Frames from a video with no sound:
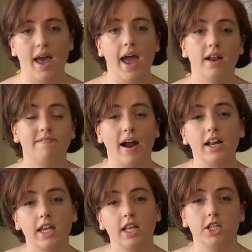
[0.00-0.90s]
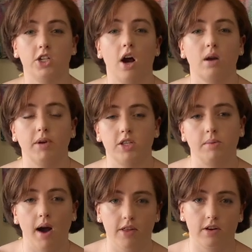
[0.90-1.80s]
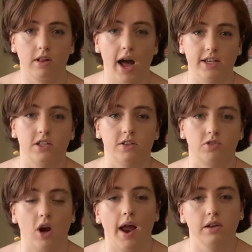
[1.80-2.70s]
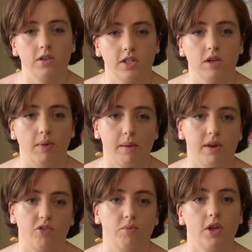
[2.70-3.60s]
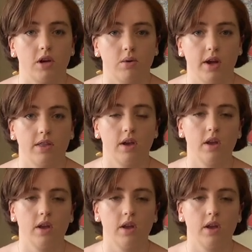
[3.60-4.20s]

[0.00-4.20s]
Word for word: And finally, let's talk about some other classes of triangles that you might be familiar with.